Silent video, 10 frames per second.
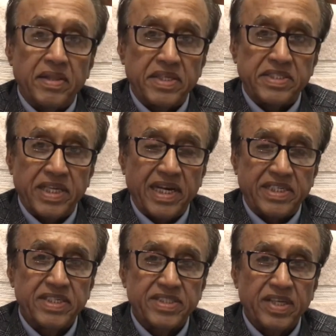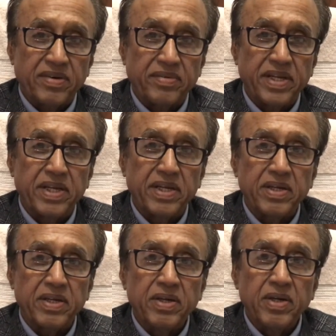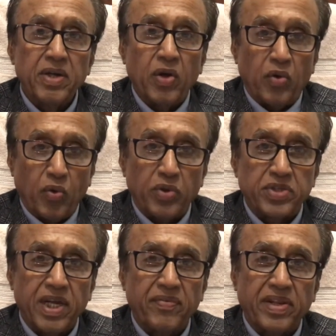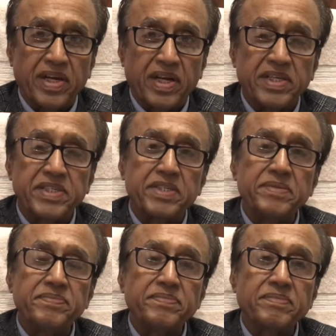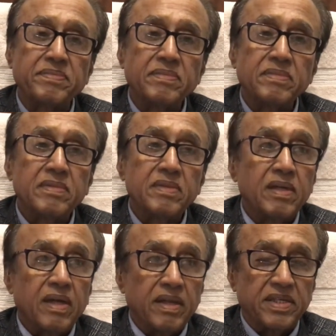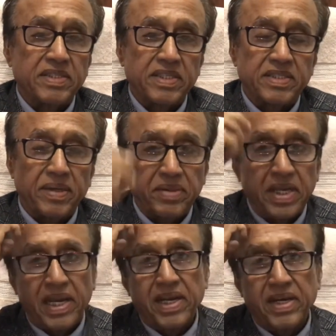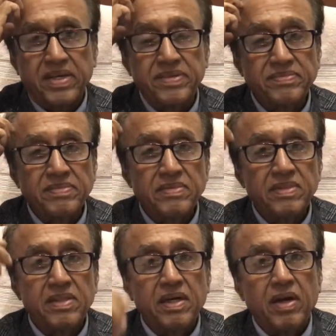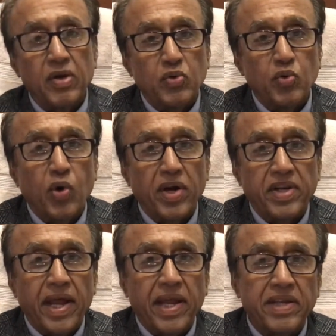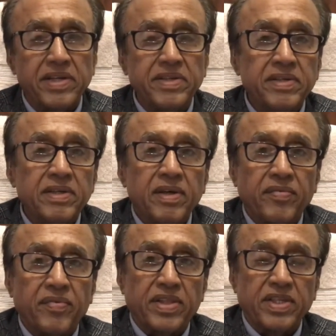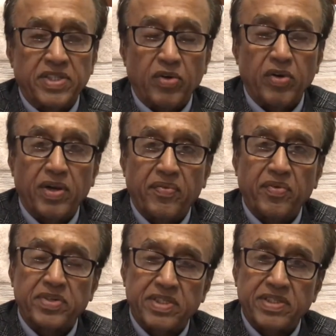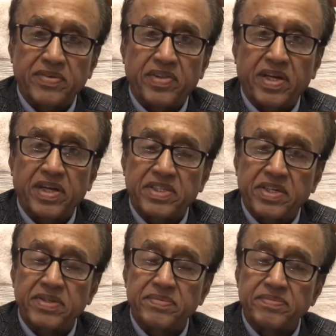These elections are very crucial for the country. This is something like do or die for the secular forces of the country.